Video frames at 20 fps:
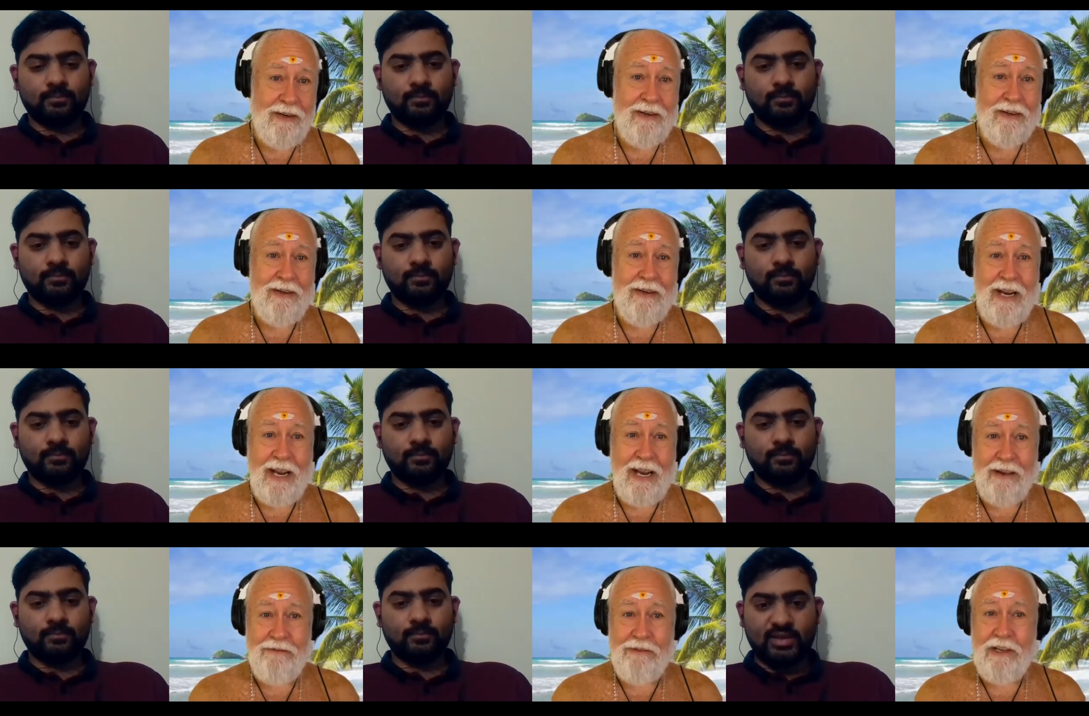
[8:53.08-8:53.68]

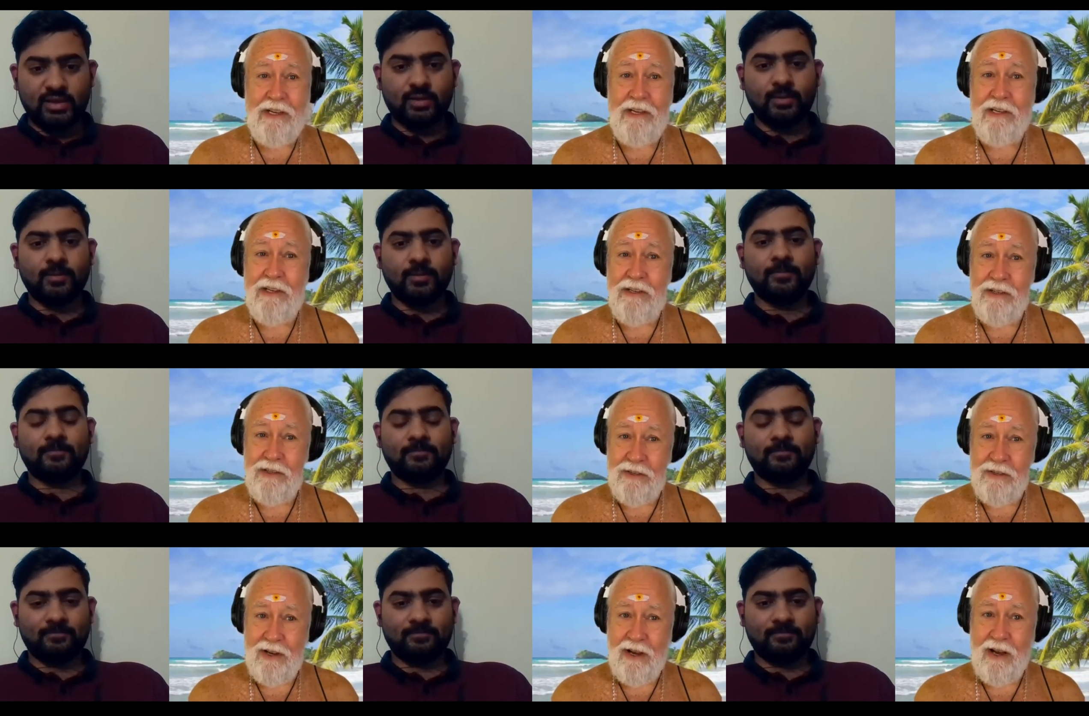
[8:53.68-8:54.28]
Speaker 1: Devi is,
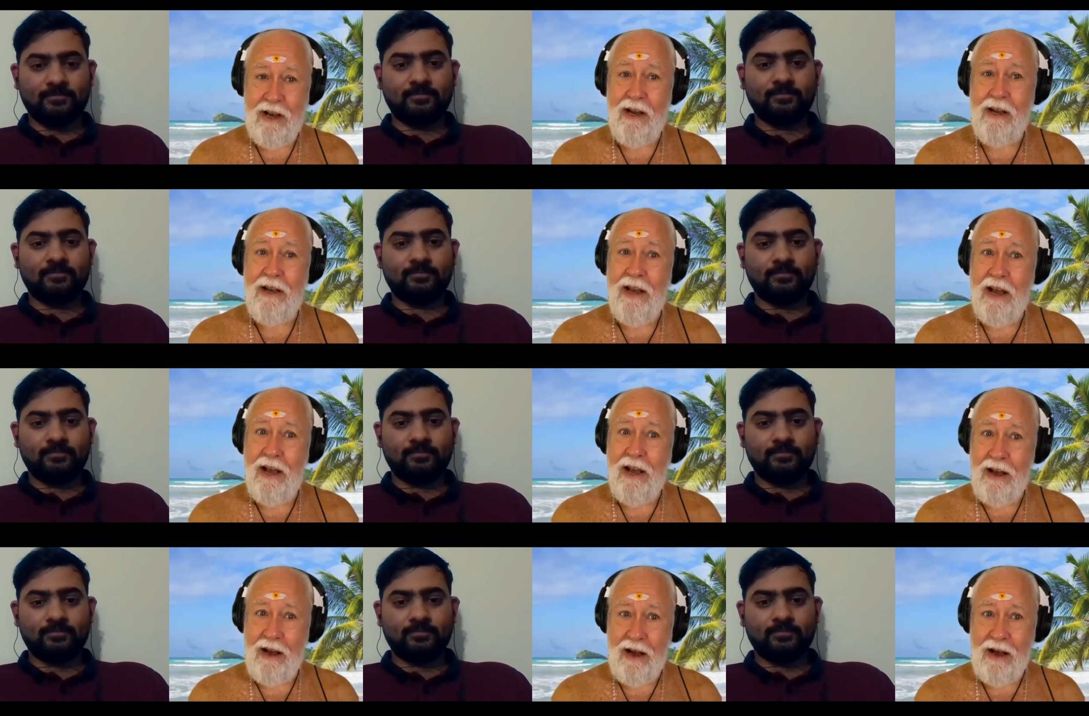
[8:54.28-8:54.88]

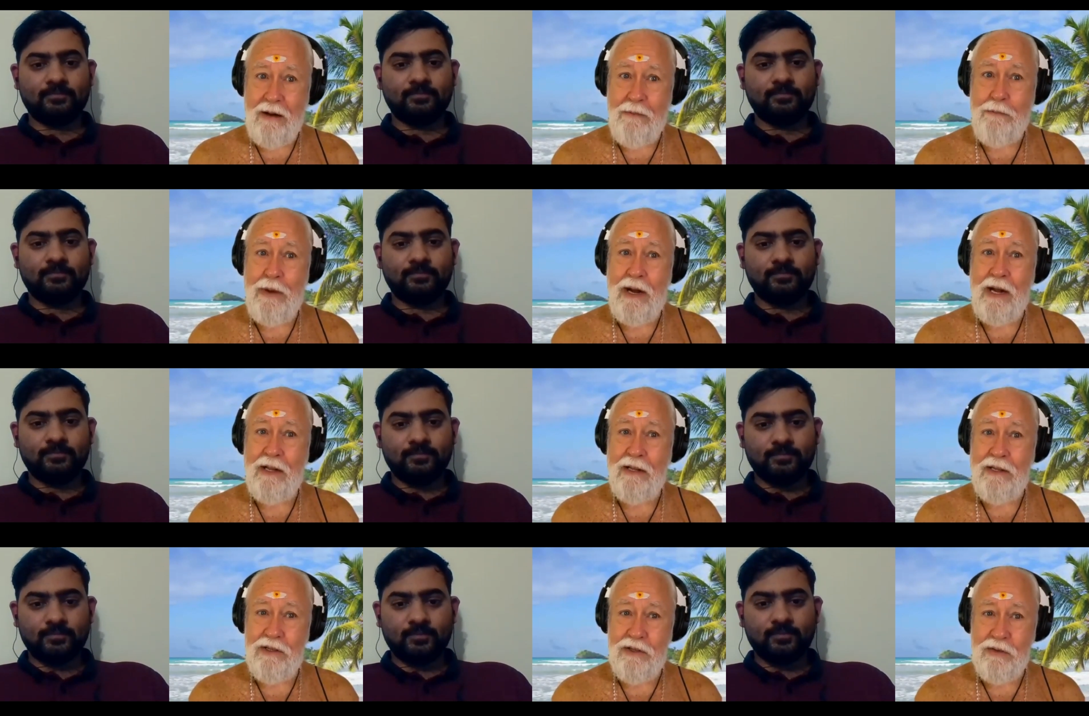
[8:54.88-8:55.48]
yeah,
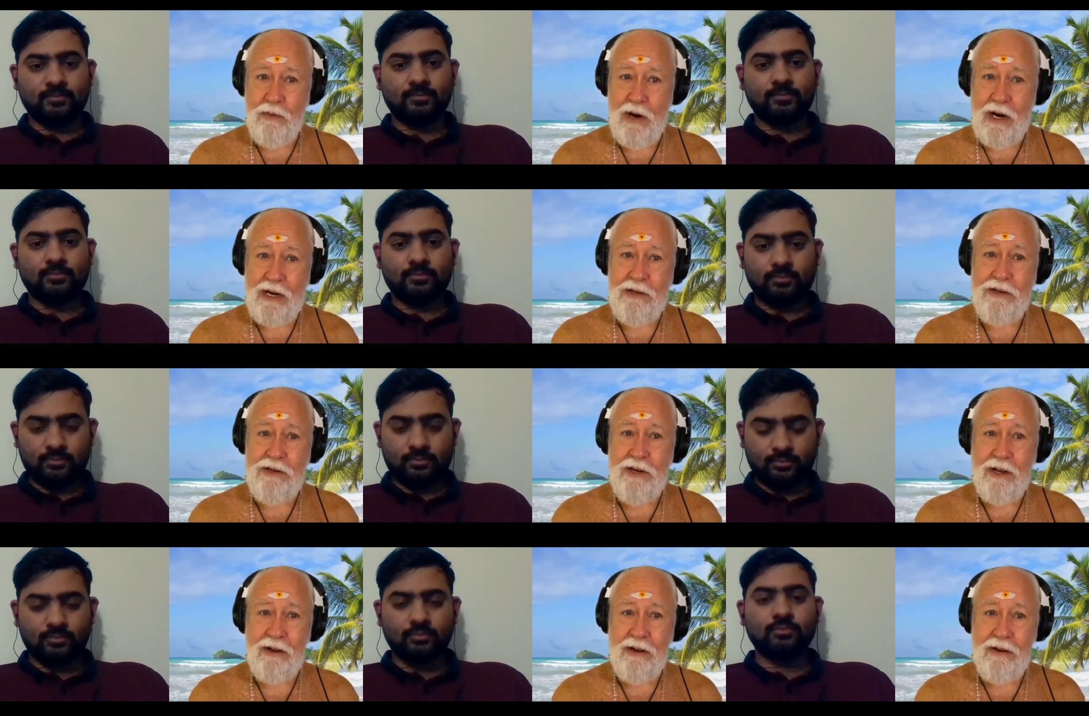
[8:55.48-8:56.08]
Ambal is
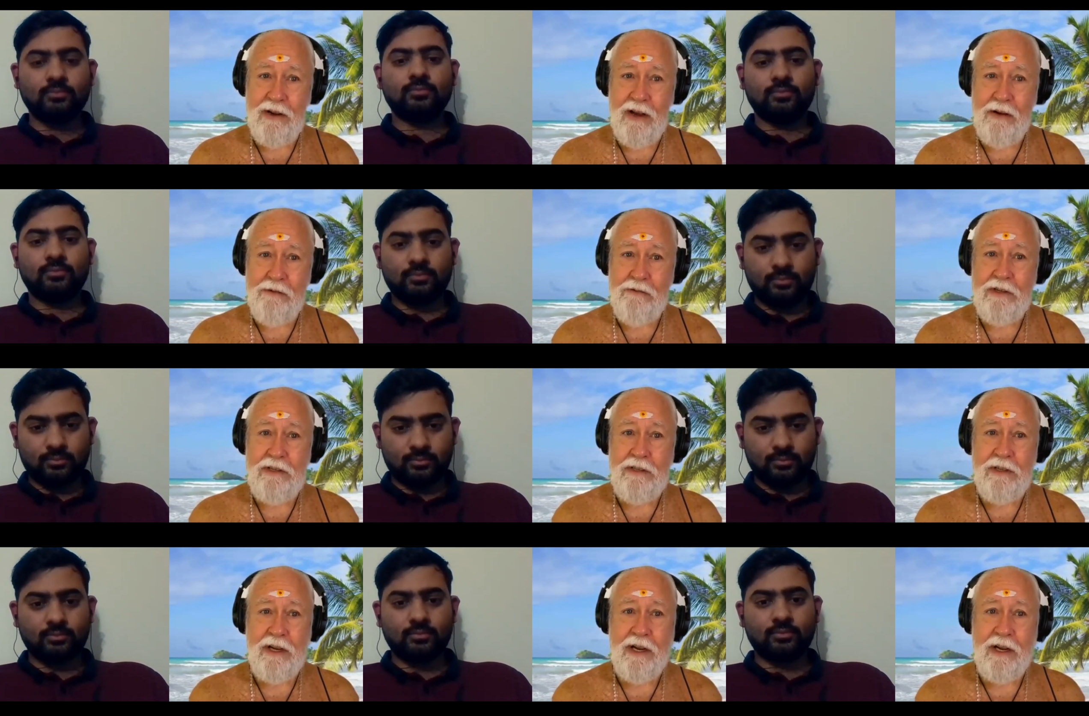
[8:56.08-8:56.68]
watching
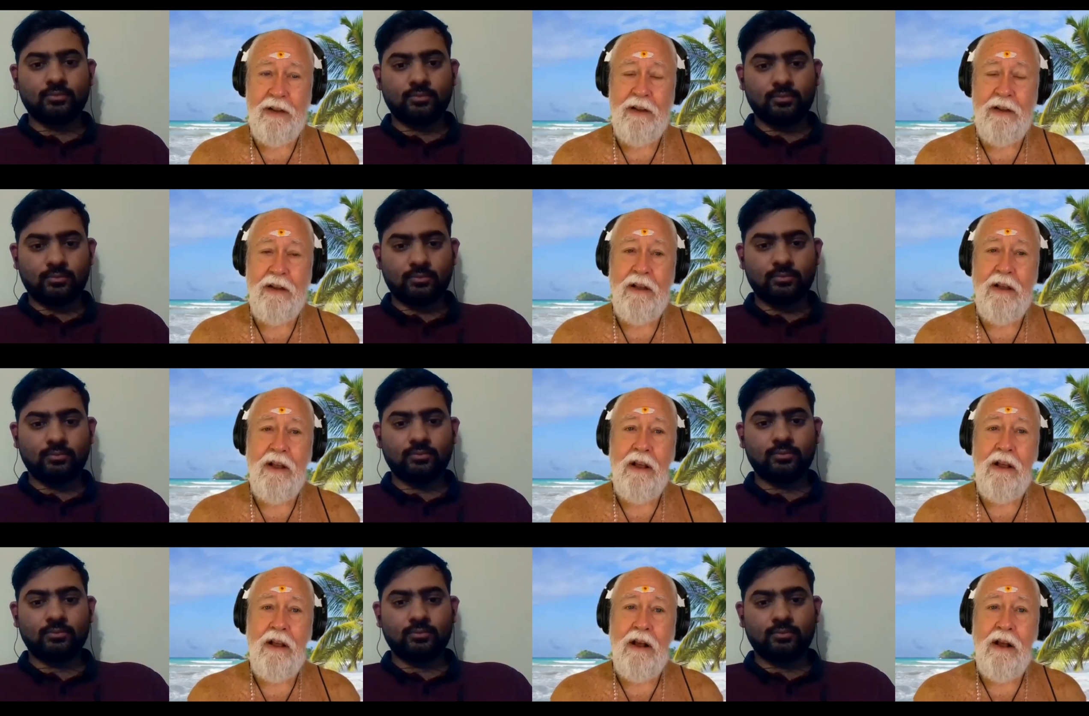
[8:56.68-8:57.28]
everything
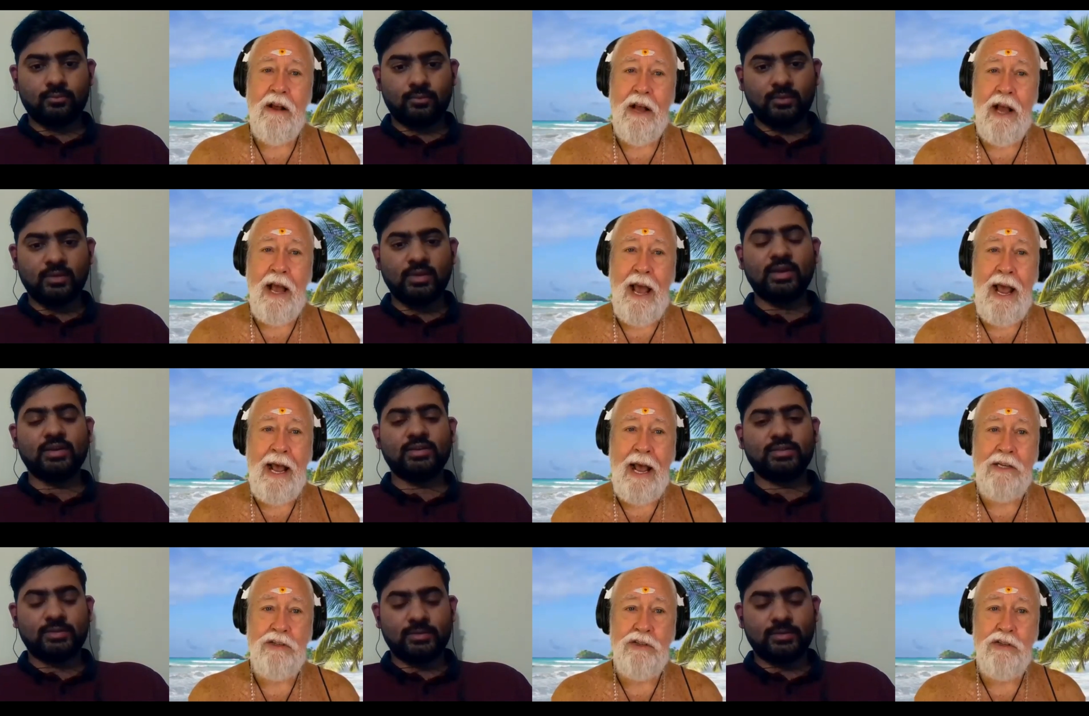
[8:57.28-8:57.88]

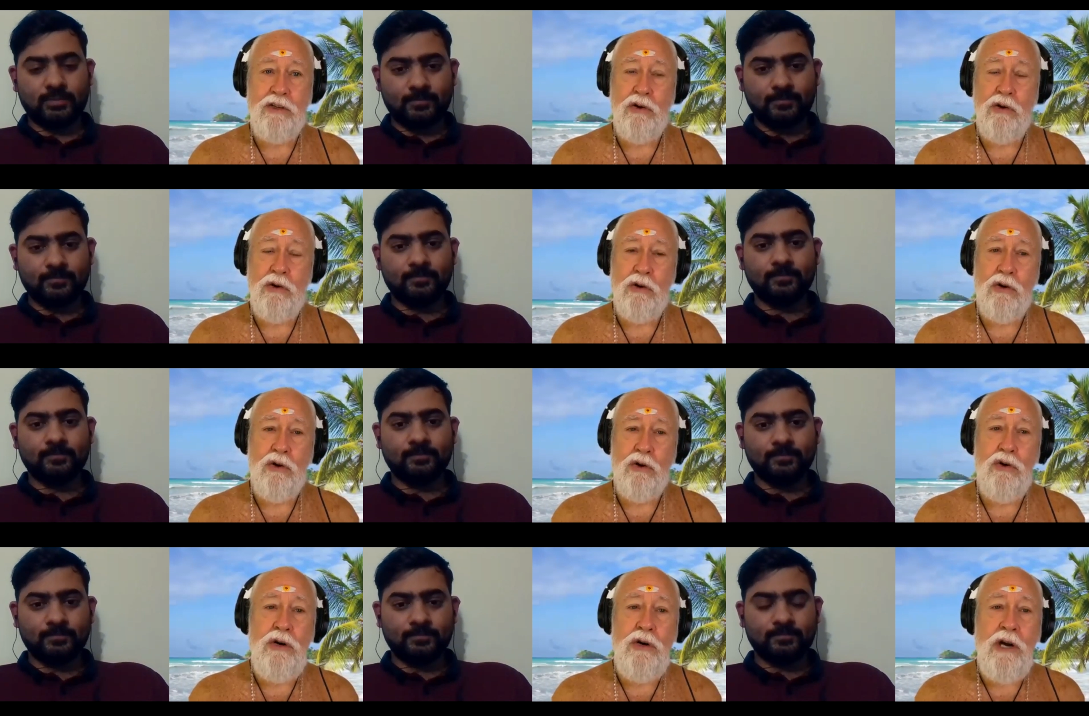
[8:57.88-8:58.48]
as
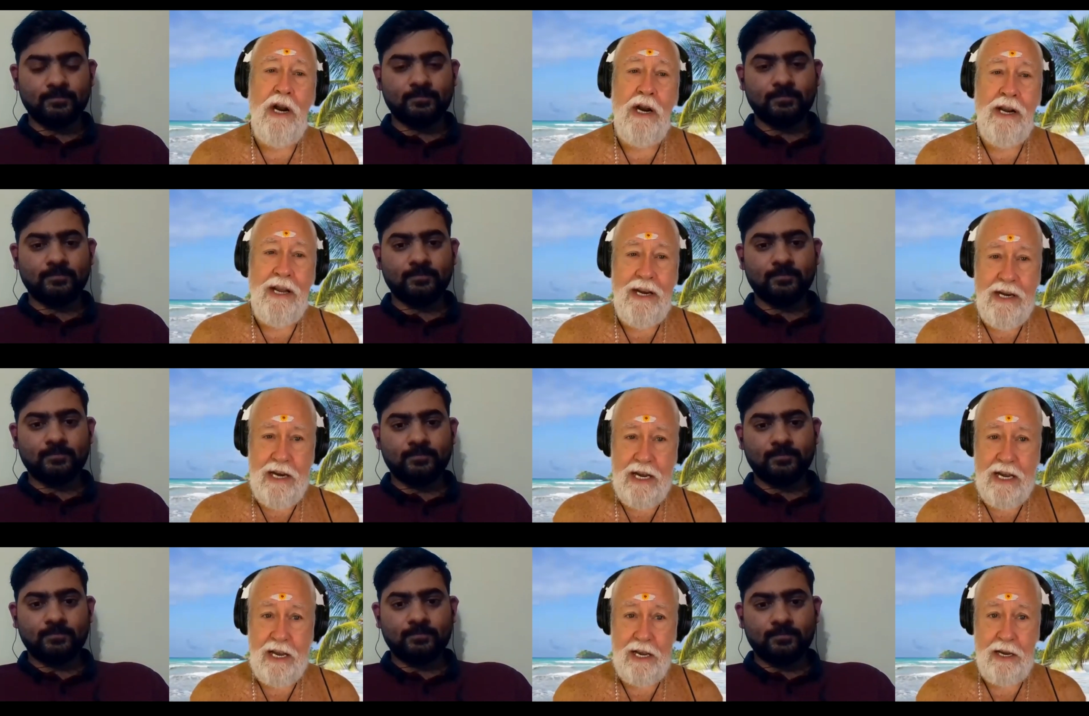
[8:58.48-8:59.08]

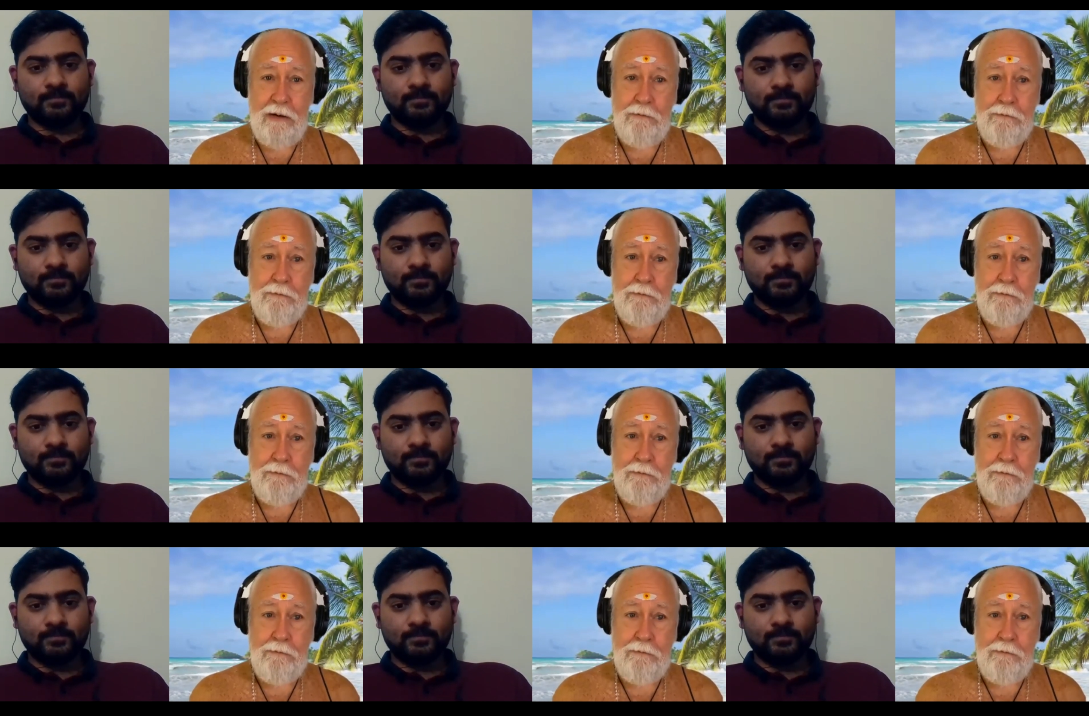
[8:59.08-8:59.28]
Kundalini.